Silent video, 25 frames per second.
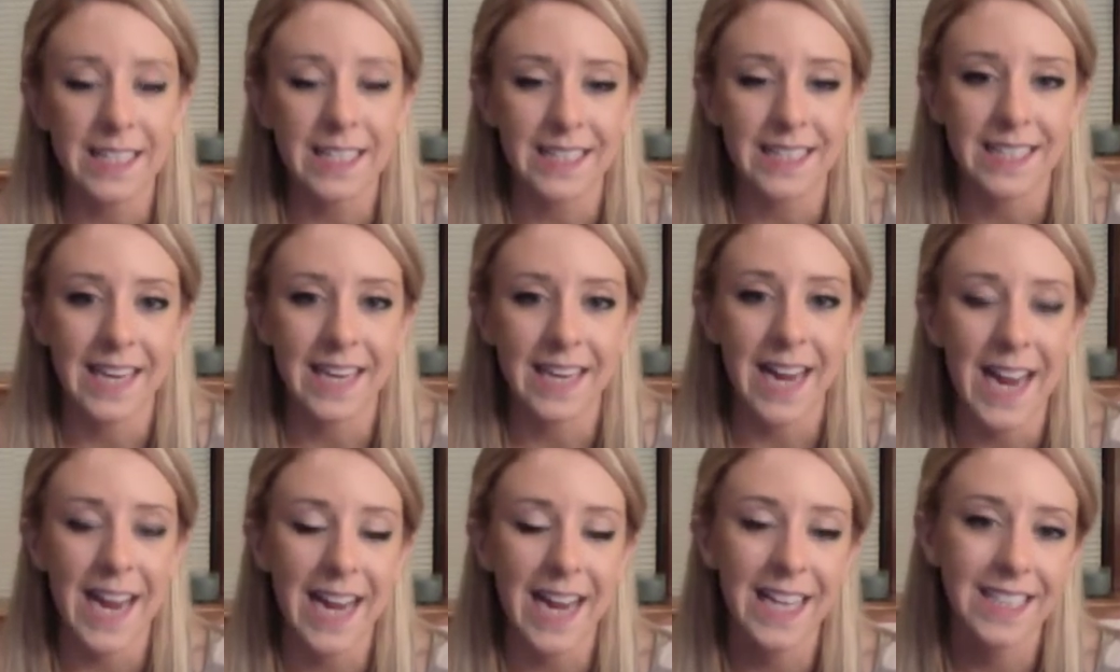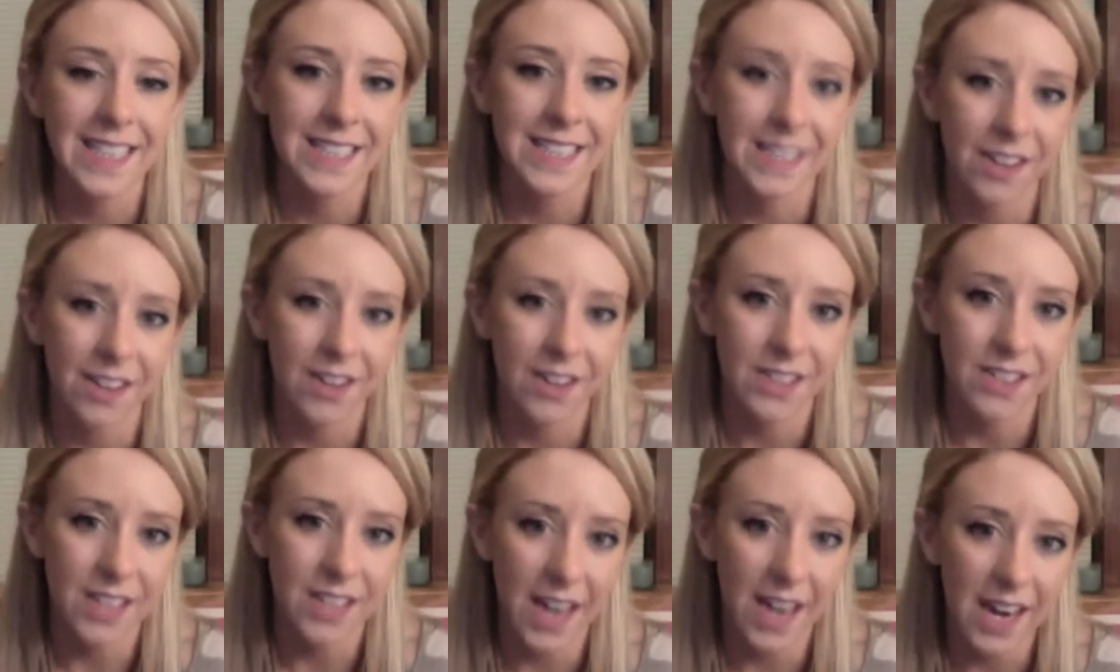enhancing
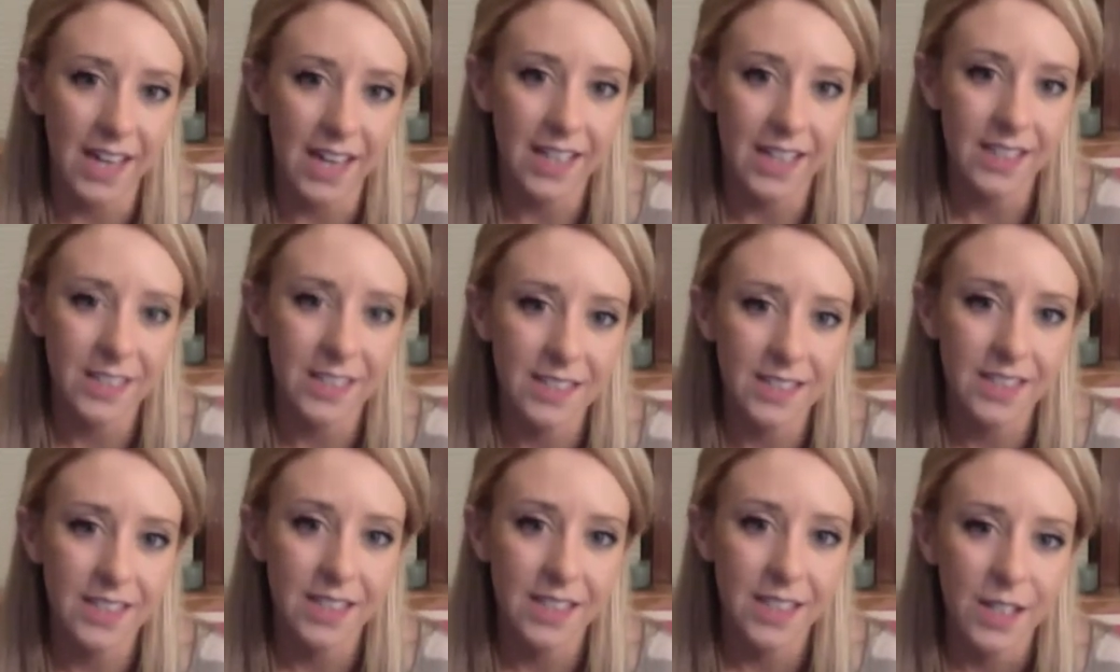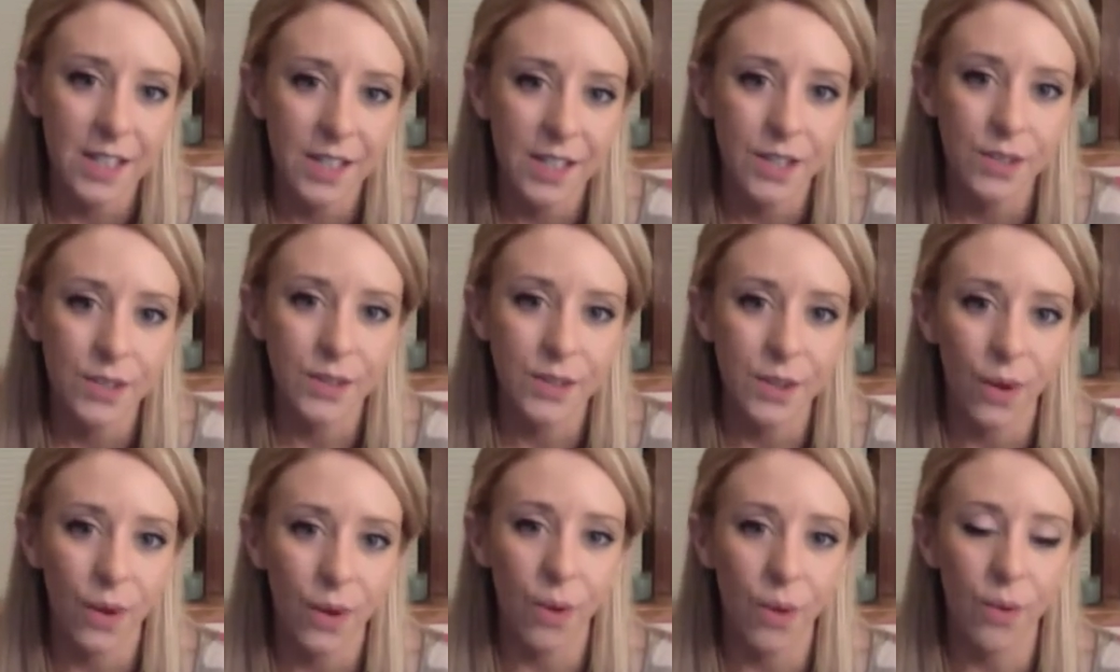our diets.
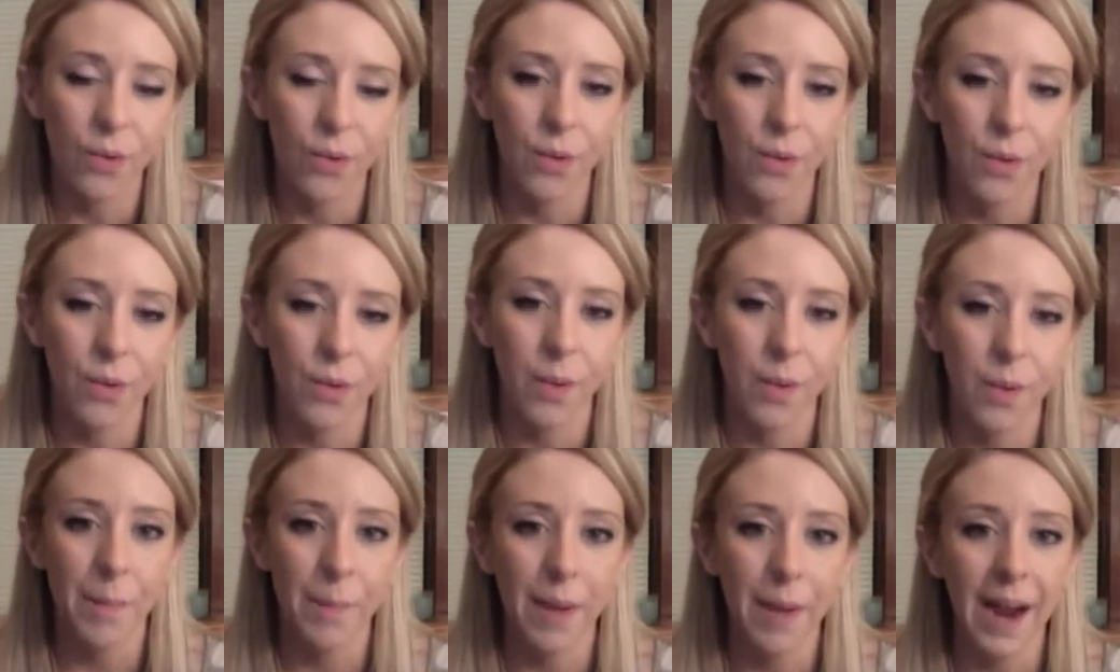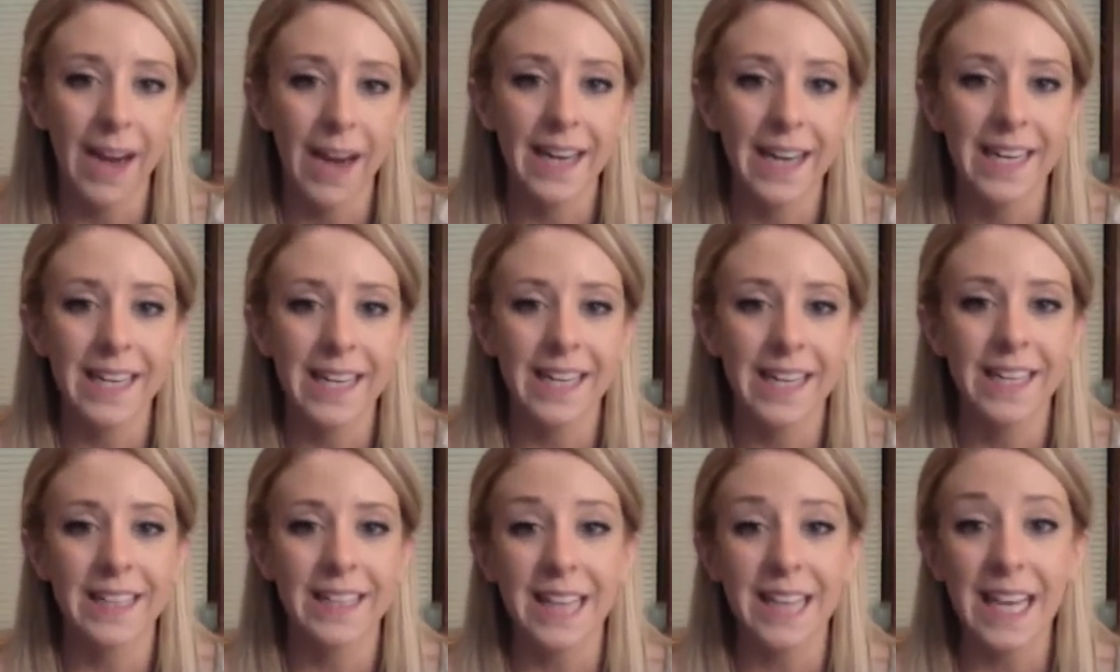So by
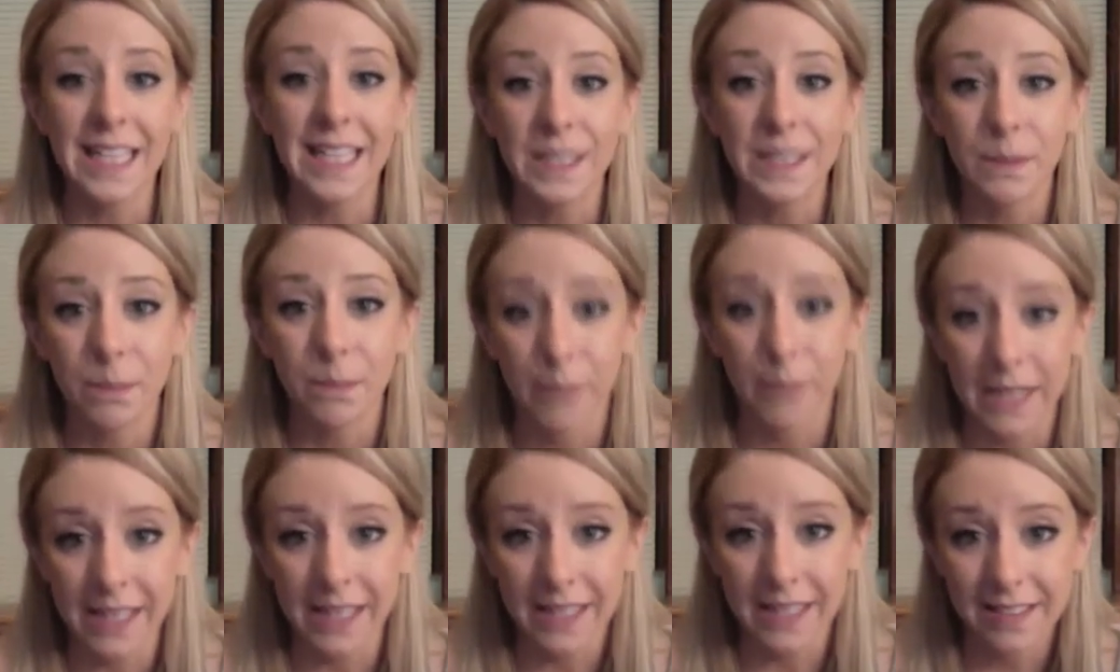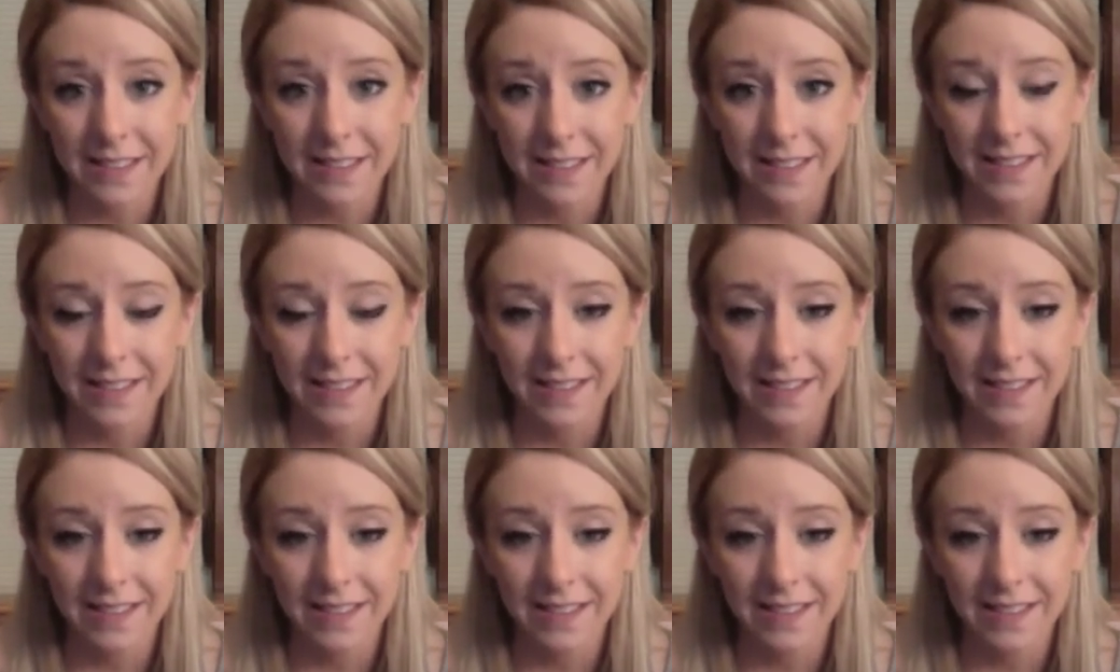eating less meat